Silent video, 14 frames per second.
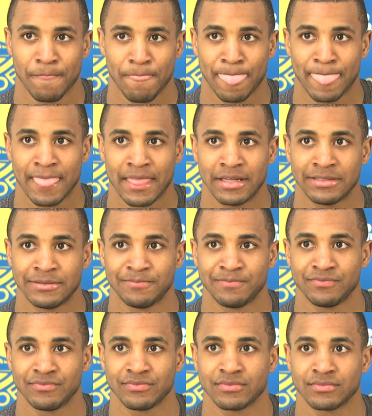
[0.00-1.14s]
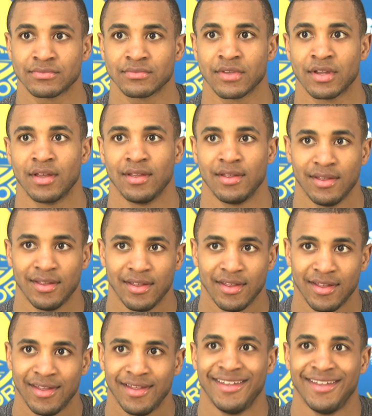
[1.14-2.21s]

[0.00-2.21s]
So kind of a whirlwind tour of the NBA.